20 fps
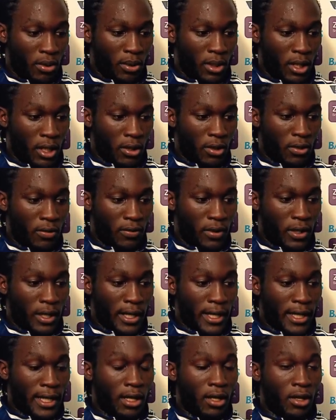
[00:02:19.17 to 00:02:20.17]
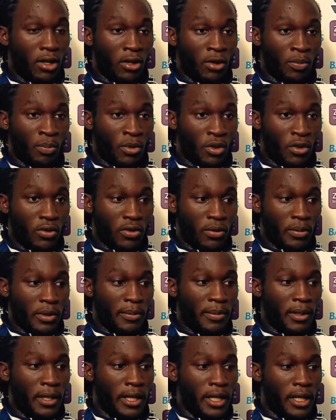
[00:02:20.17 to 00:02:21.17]
really, hopefully, I can learn more from
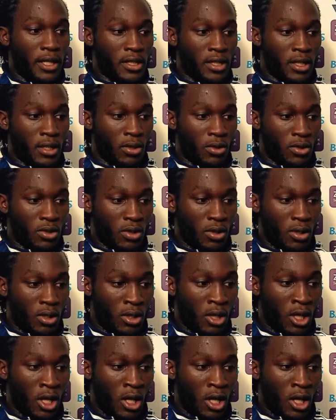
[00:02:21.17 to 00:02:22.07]
the players and also